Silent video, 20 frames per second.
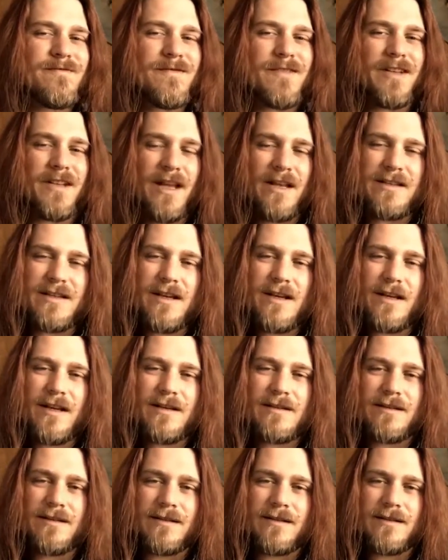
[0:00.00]
And as he
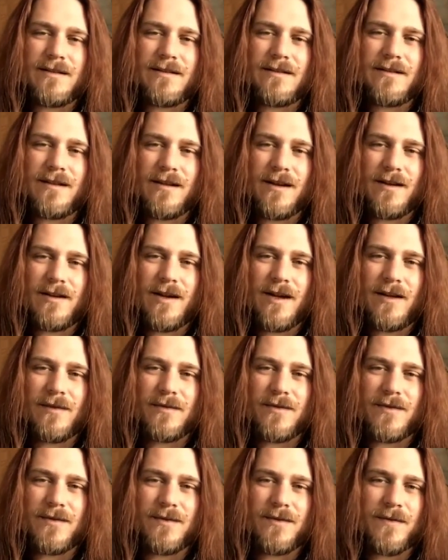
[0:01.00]
listened to their
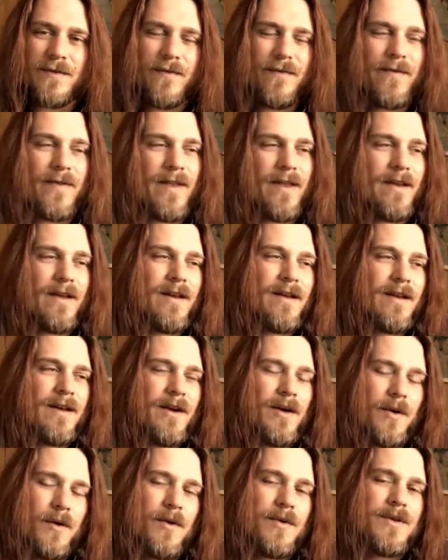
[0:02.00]
counsel,
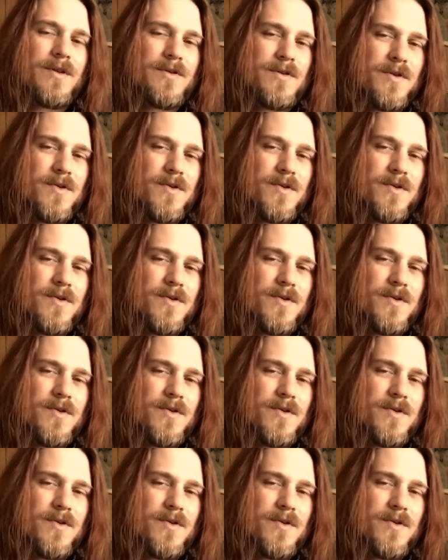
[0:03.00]
Odin